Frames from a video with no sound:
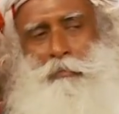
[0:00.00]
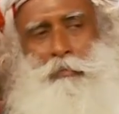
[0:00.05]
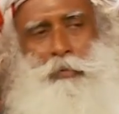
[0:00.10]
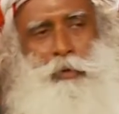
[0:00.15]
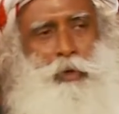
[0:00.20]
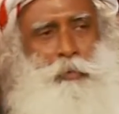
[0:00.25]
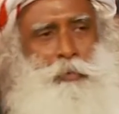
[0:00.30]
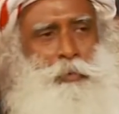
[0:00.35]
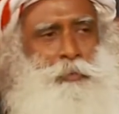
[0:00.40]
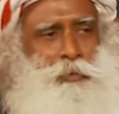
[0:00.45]

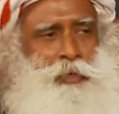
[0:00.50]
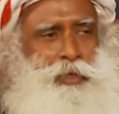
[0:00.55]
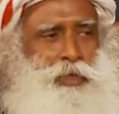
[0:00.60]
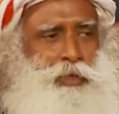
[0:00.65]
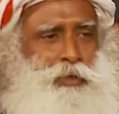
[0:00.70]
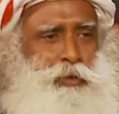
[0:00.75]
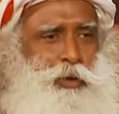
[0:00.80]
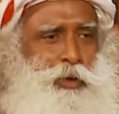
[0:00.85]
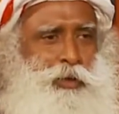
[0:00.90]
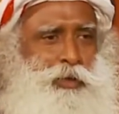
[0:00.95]
probably a
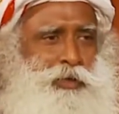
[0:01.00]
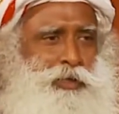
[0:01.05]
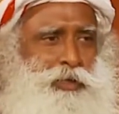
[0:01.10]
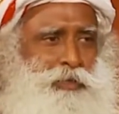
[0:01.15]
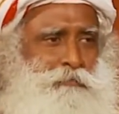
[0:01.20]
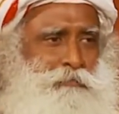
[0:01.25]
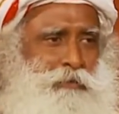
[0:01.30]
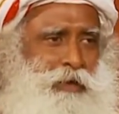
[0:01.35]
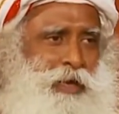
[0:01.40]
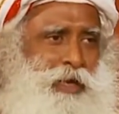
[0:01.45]
colony
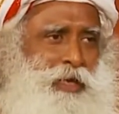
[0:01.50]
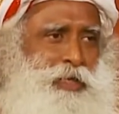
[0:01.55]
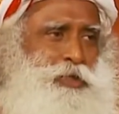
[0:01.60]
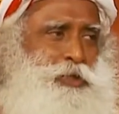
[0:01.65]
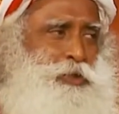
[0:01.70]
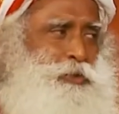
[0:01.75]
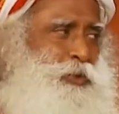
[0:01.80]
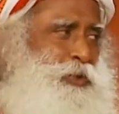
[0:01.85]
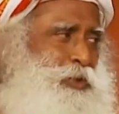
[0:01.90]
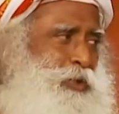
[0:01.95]
of
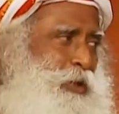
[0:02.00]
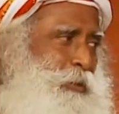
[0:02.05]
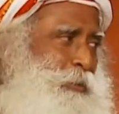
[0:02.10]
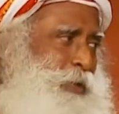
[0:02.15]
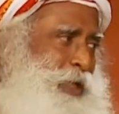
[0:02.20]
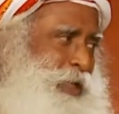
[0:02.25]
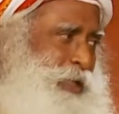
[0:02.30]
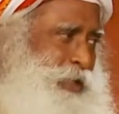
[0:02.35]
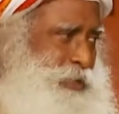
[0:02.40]
ants would dominate